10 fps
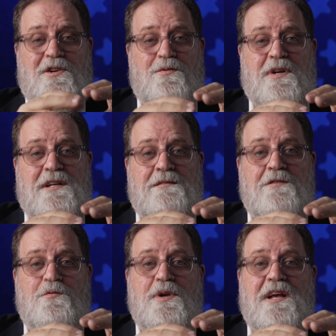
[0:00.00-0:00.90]
great
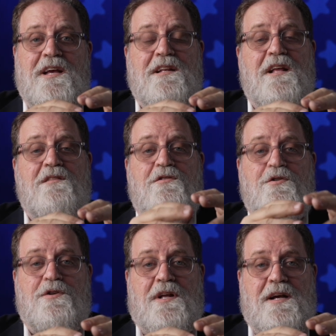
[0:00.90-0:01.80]
if we had a
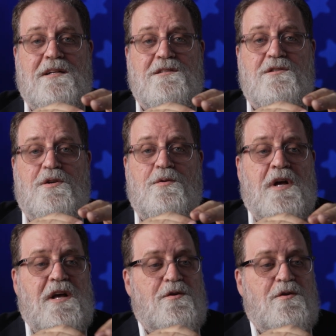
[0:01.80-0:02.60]
third ISO